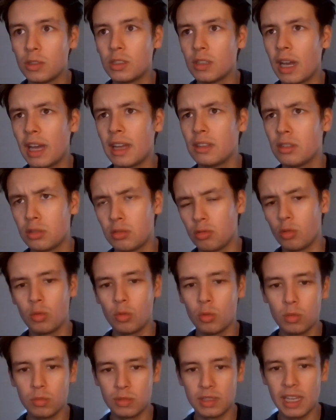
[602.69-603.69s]
and
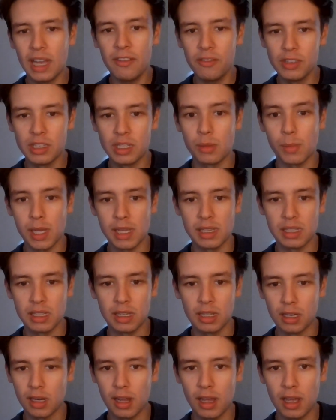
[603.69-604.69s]
Dev is amazing
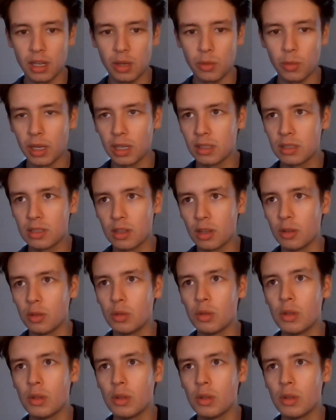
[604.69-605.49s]
in it anyway. So,